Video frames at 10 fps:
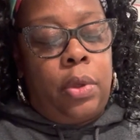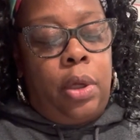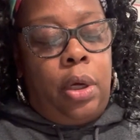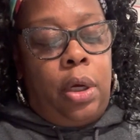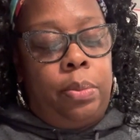
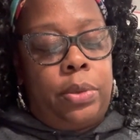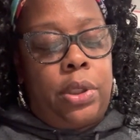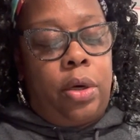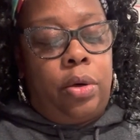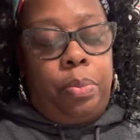um,
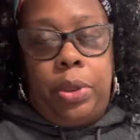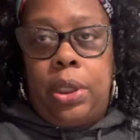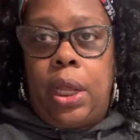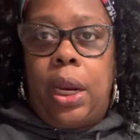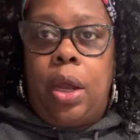center because
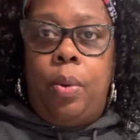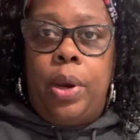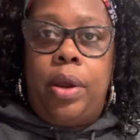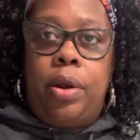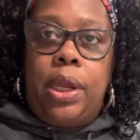I got to go in
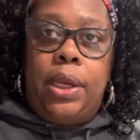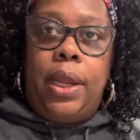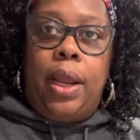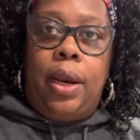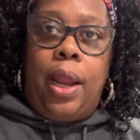there and get
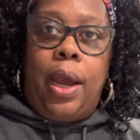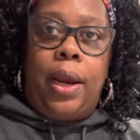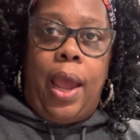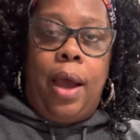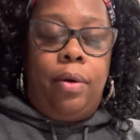that line
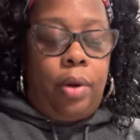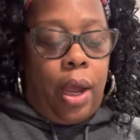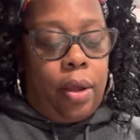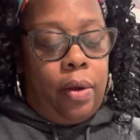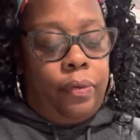out. I
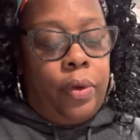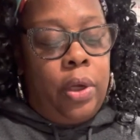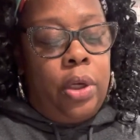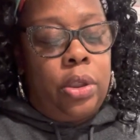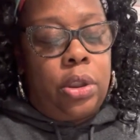could have
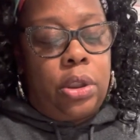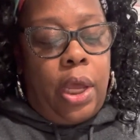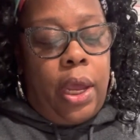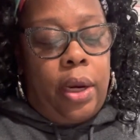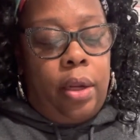just
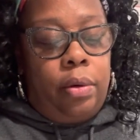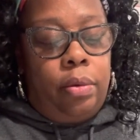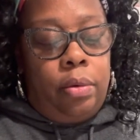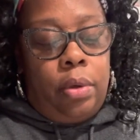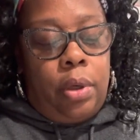had it
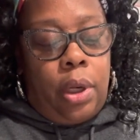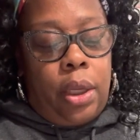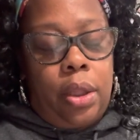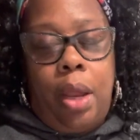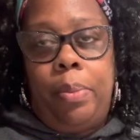
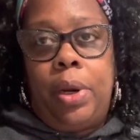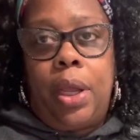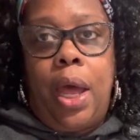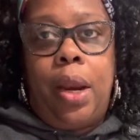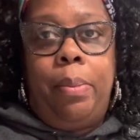like that, but it
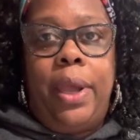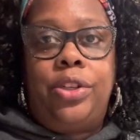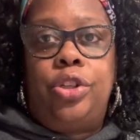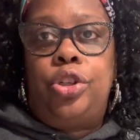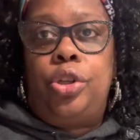kind of
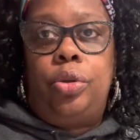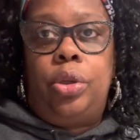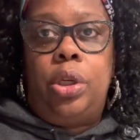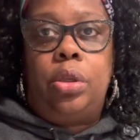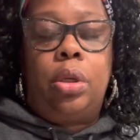matched the shirt
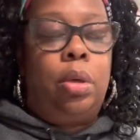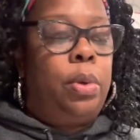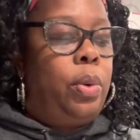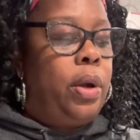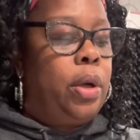that he's going to be
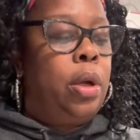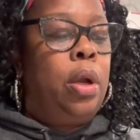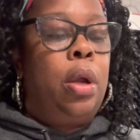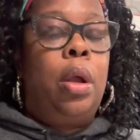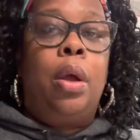wearing.
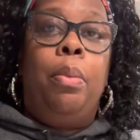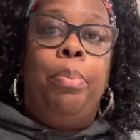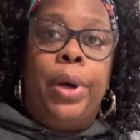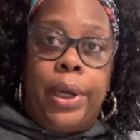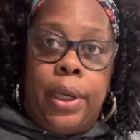
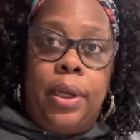But